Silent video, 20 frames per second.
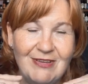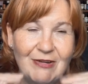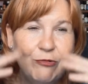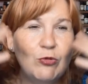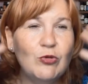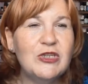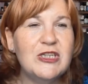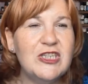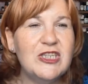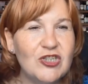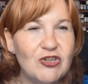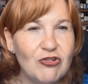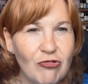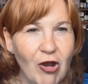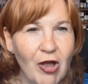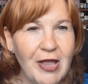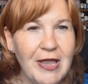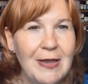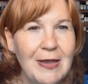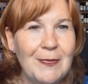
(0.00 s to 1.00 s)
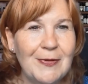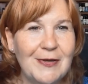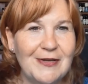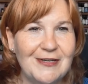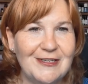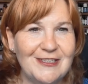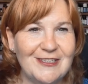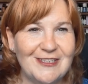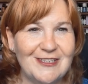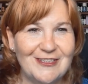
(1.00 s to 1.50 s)

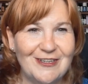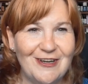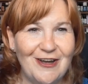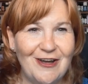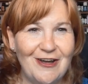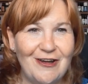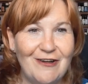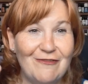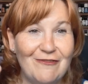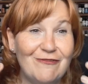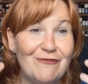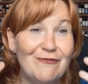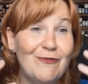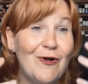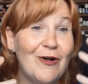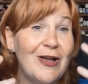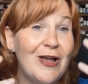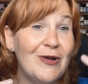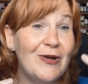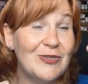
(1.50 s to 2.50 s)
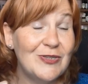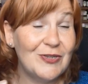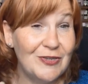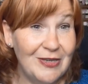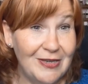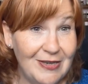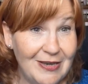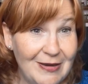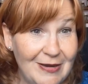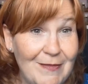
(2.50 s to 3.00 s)
describers of what goes on
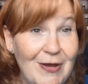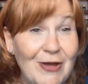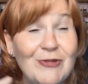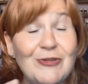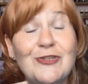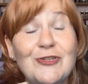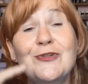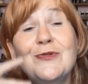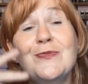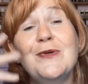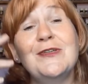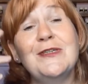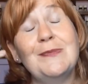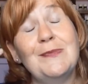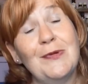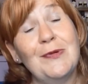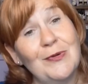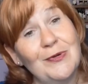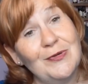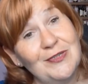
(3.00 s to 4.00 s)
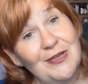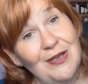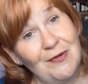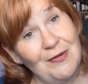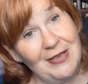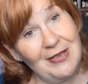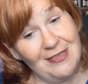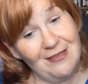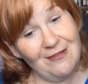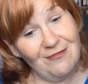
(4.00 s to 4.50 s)
in the emotional body, but also
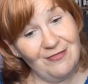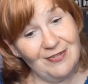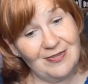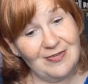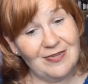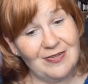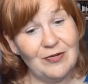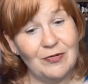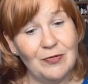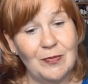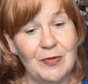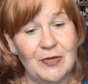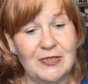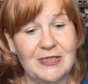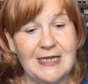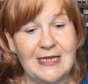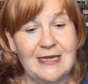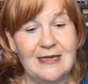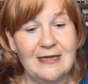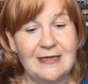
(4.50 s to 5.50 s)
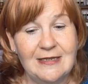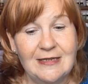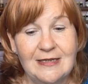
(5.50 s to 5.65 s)
in the physical body.